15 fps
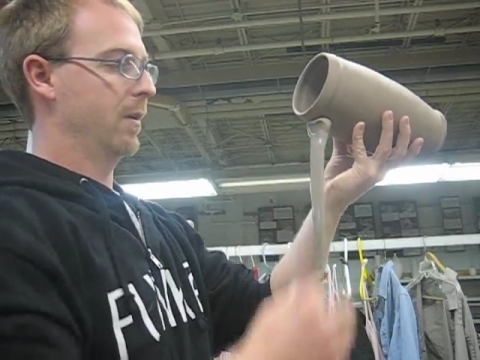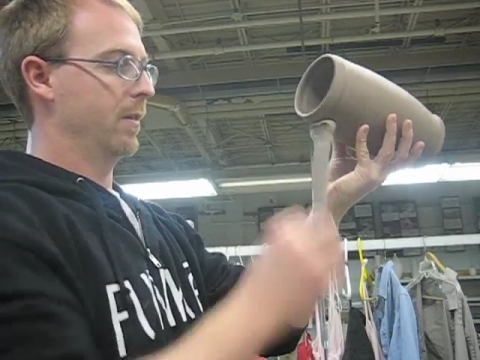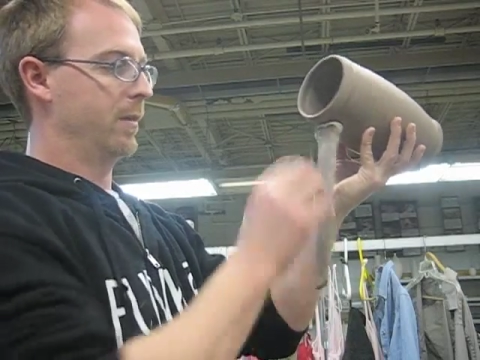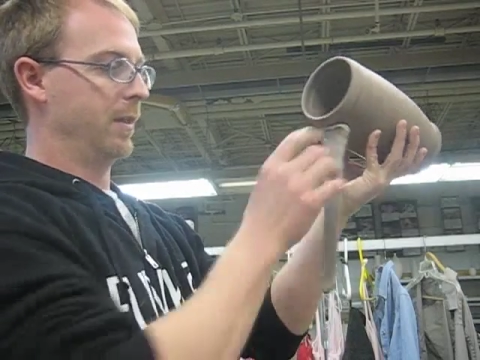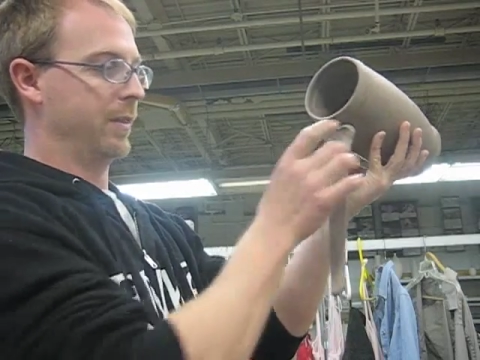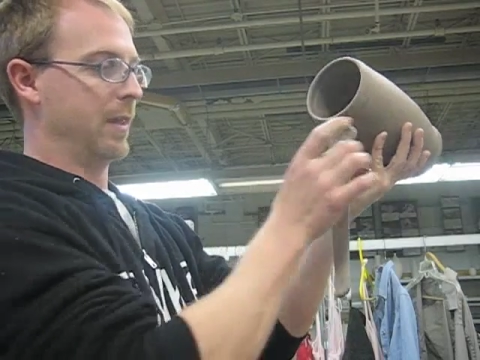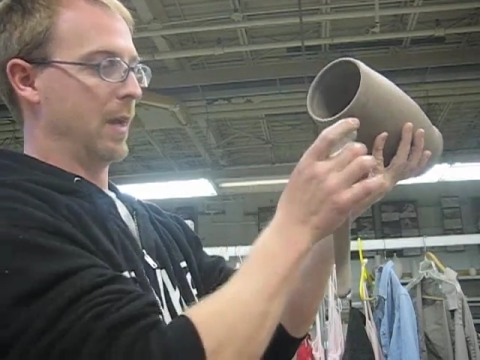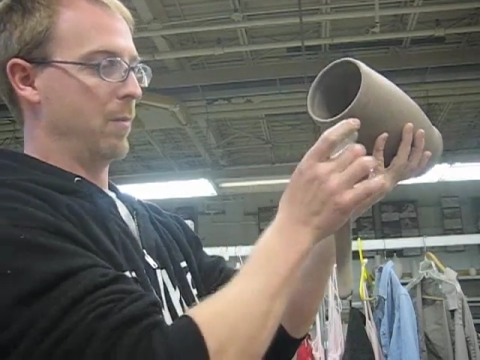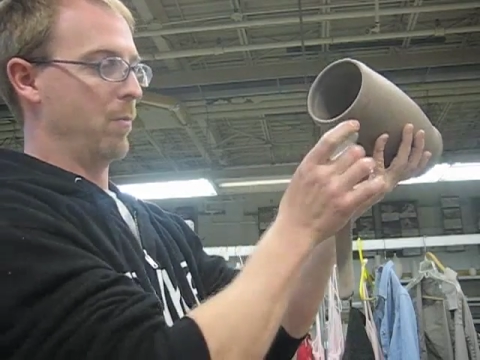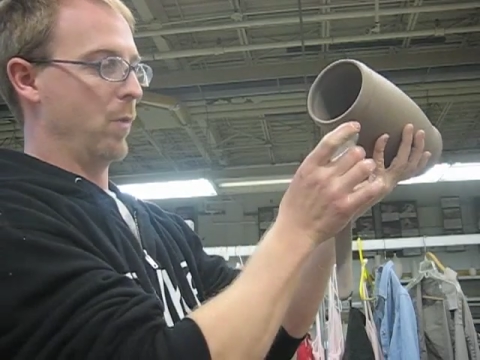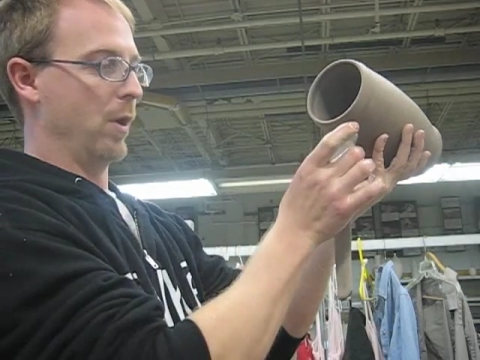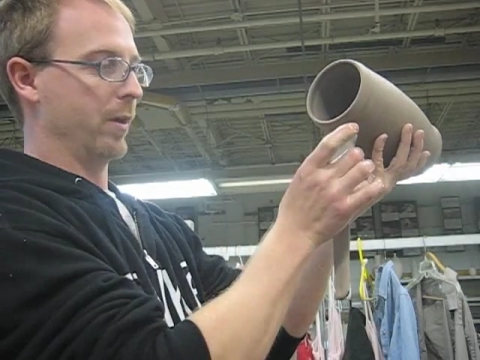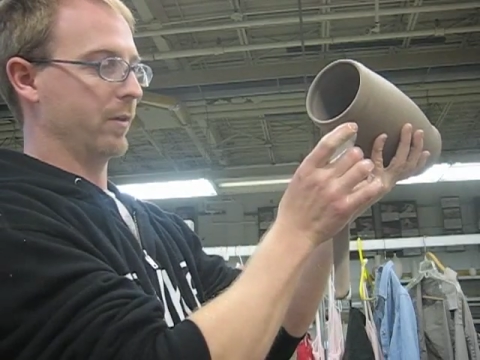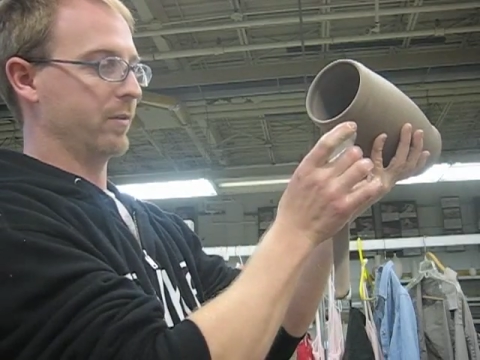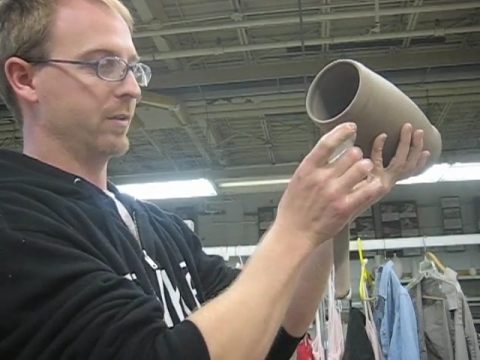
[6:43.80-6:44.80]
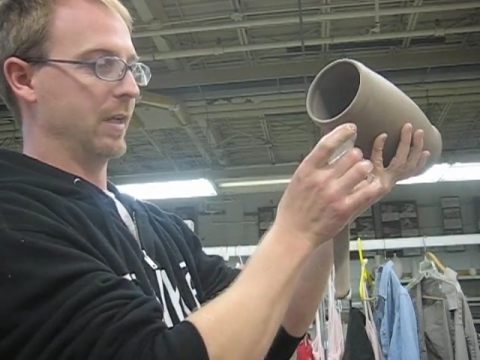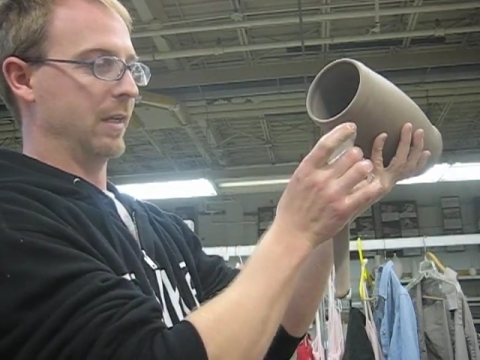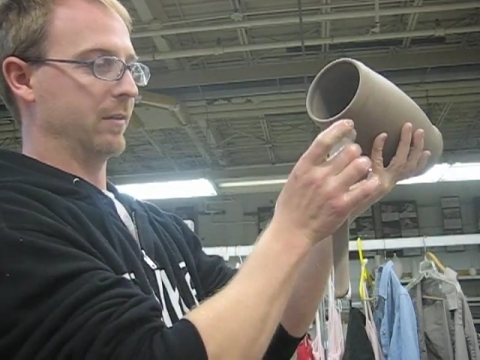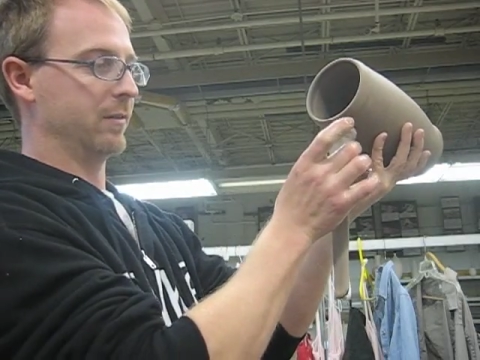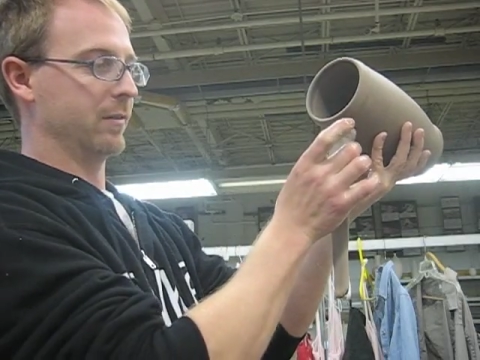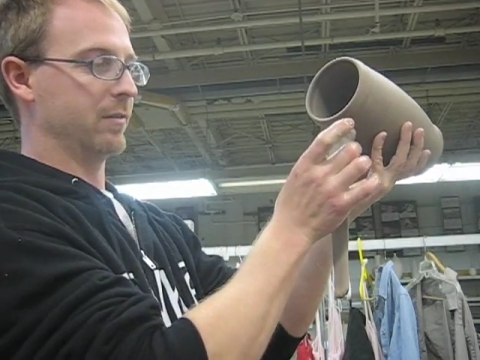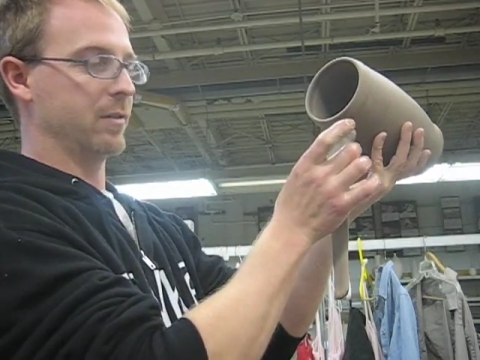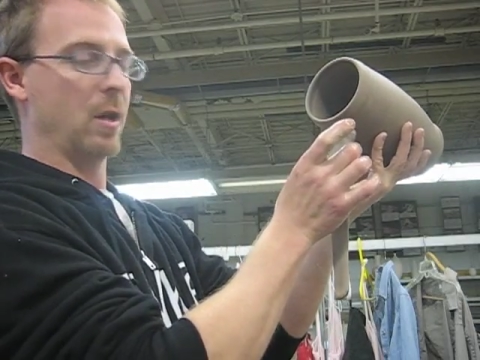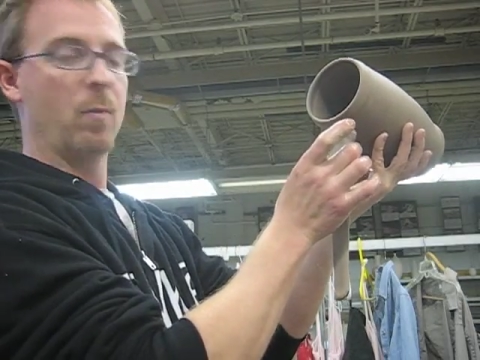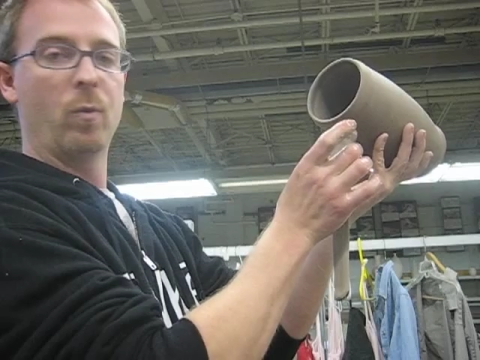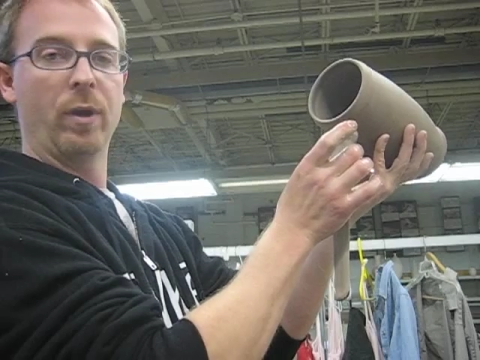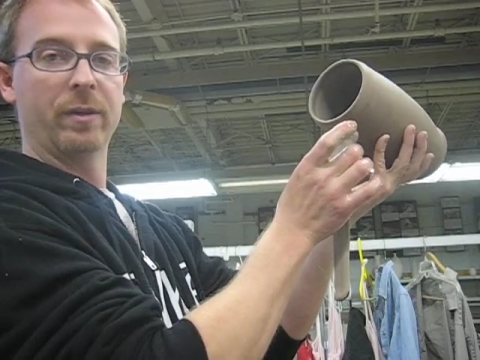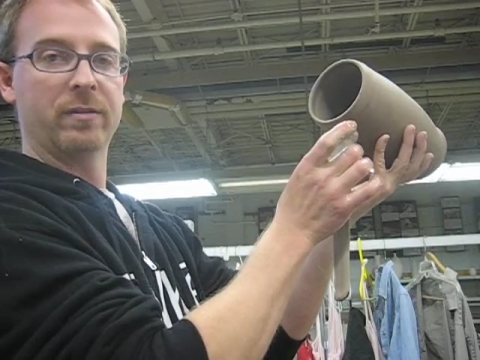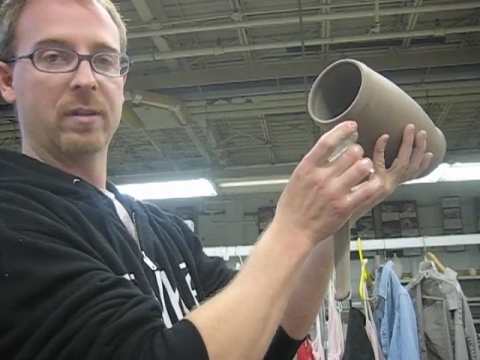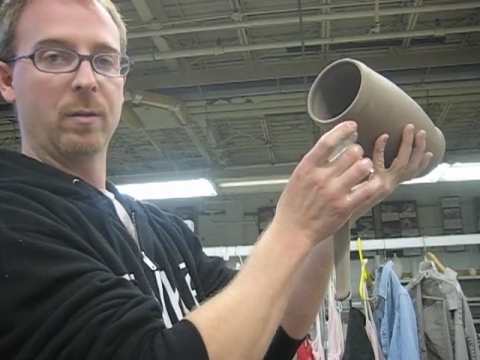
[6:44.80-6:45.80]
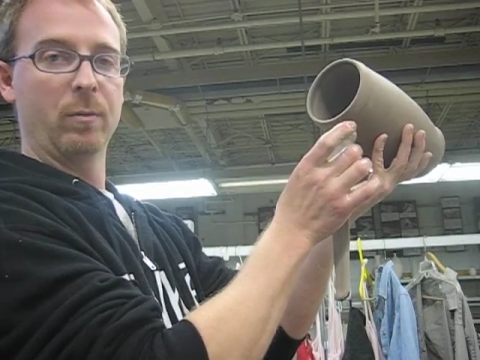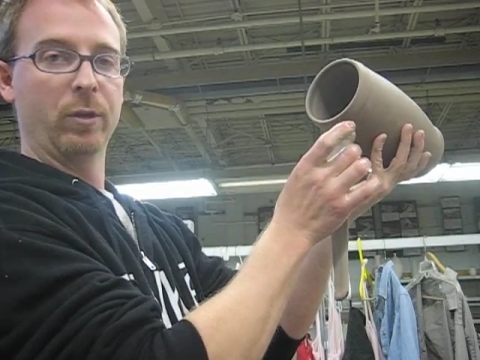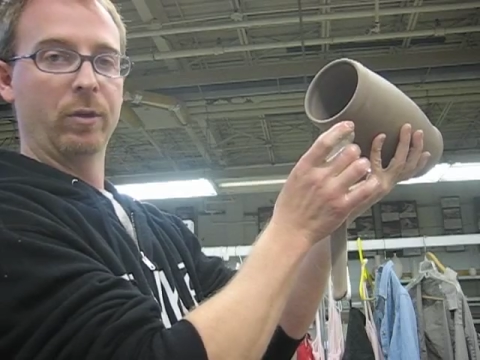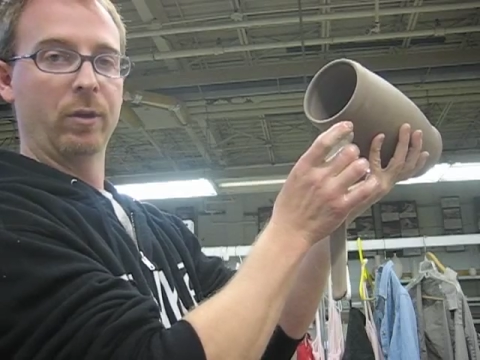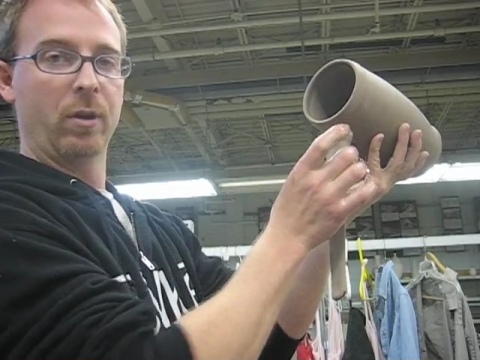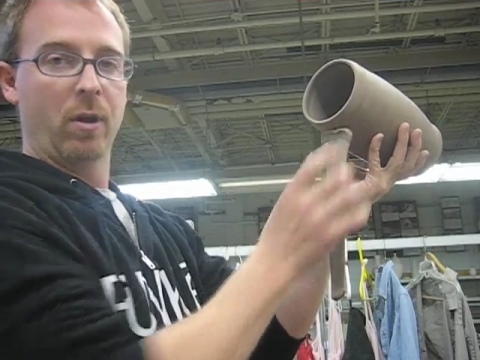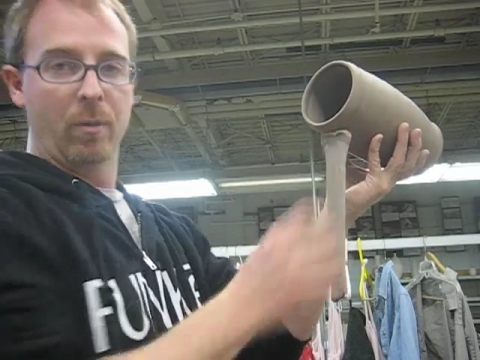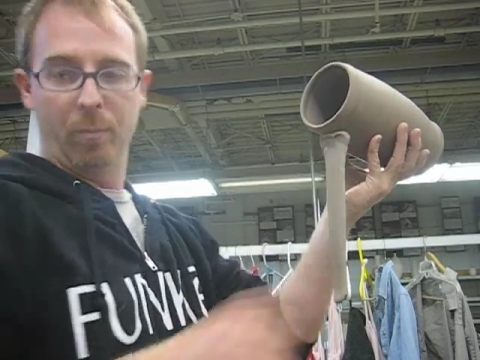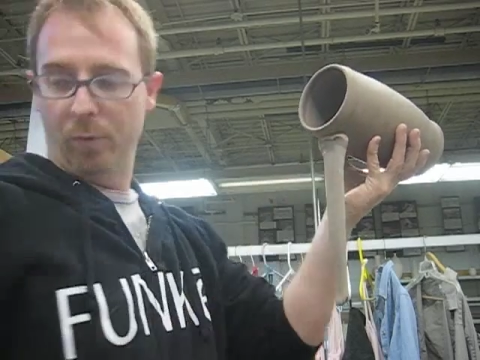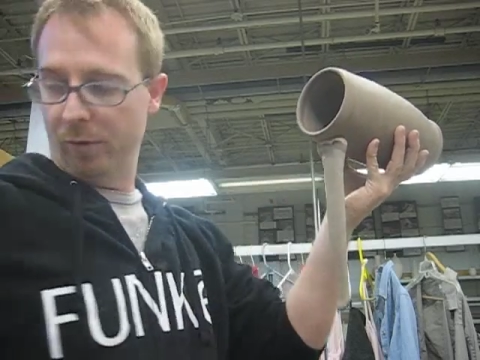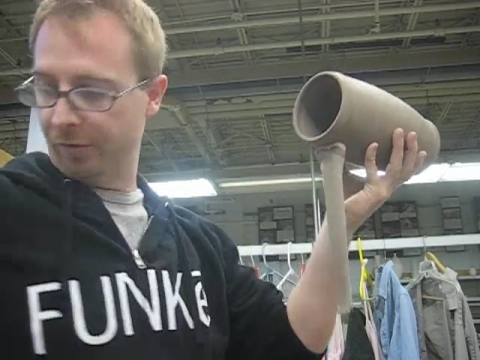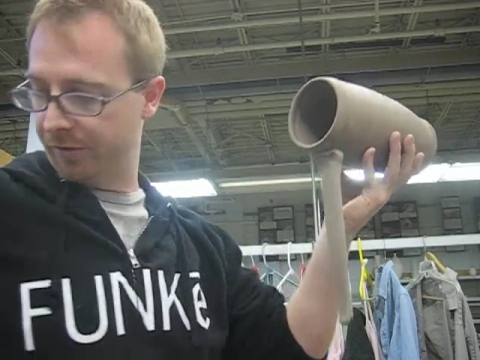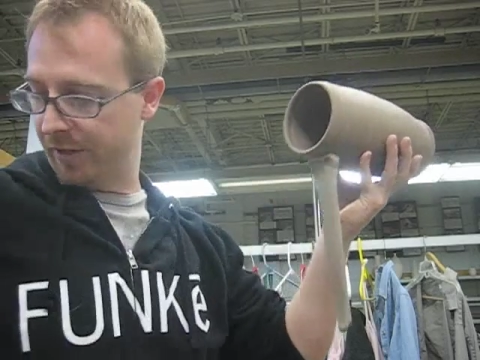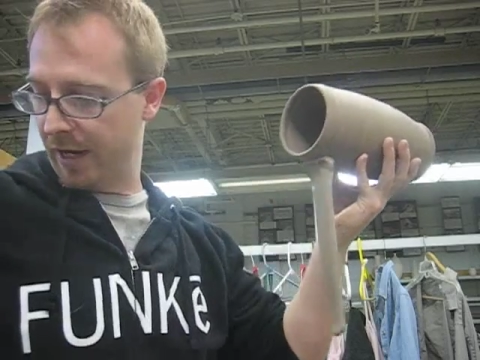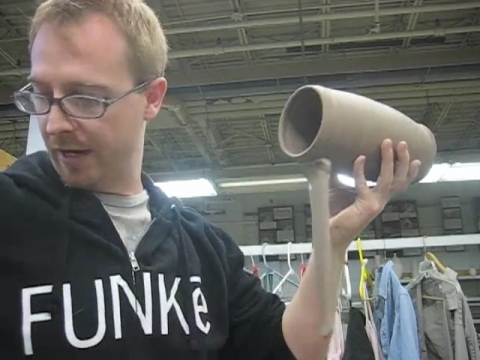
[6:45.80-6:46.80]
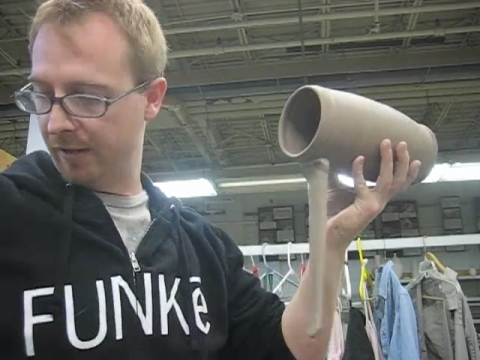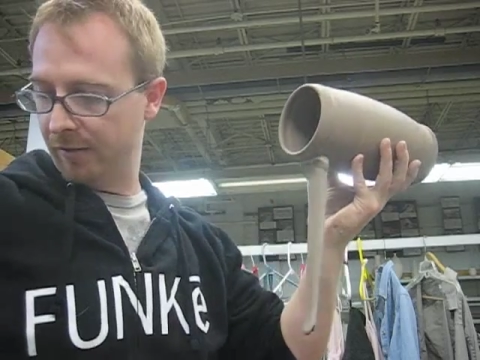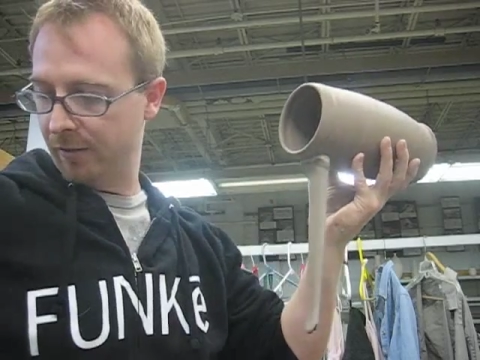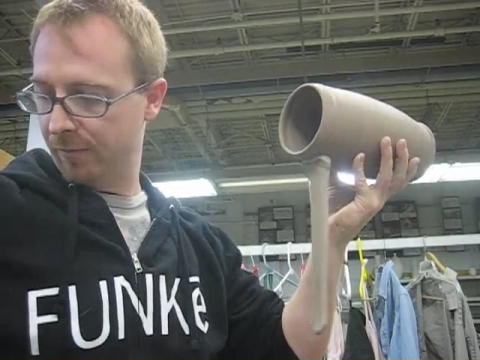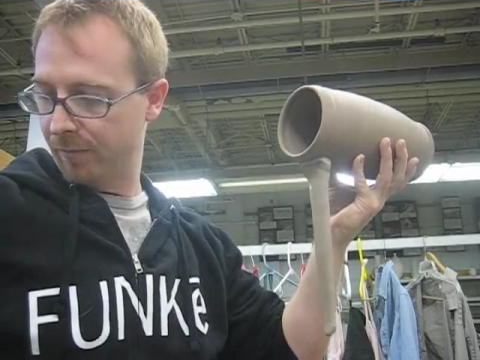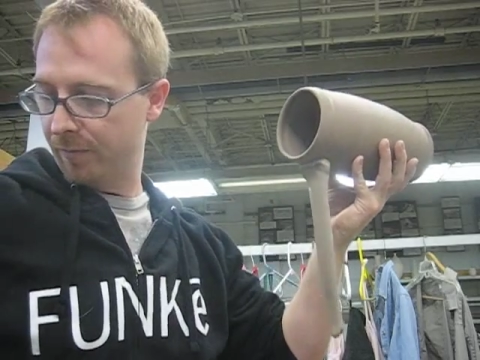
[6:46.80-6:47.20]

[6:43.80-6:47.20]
that that mark stays somewhat similar on both sides.